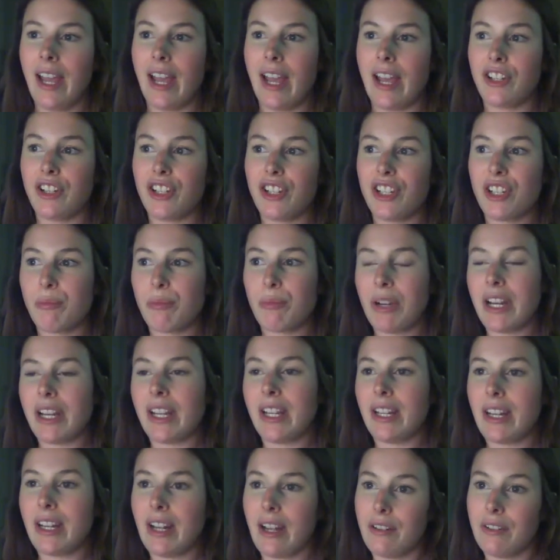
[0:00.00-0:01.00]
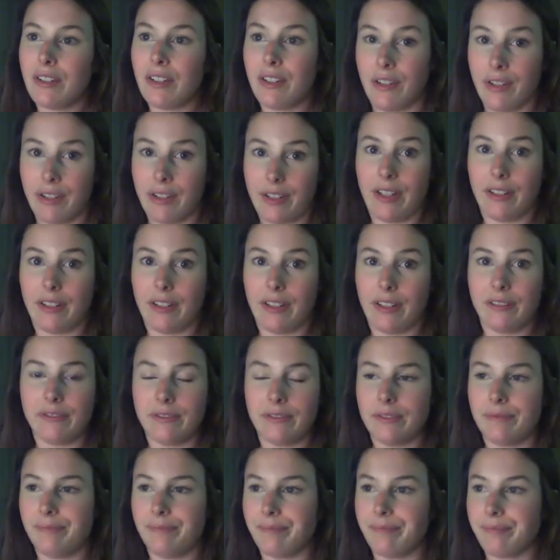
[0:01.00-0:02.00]
and just break it out
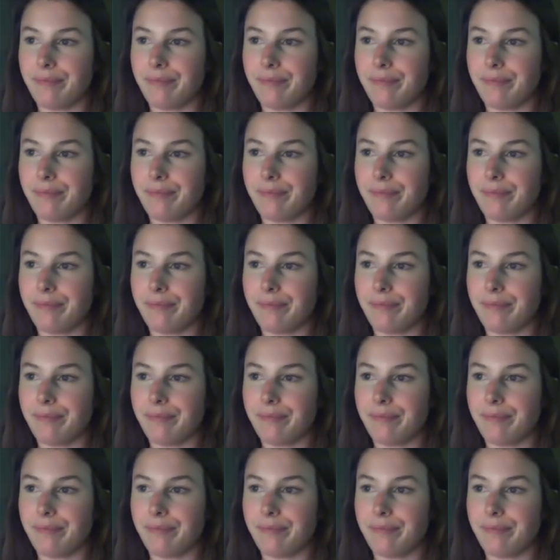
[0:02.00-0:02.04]
yourself.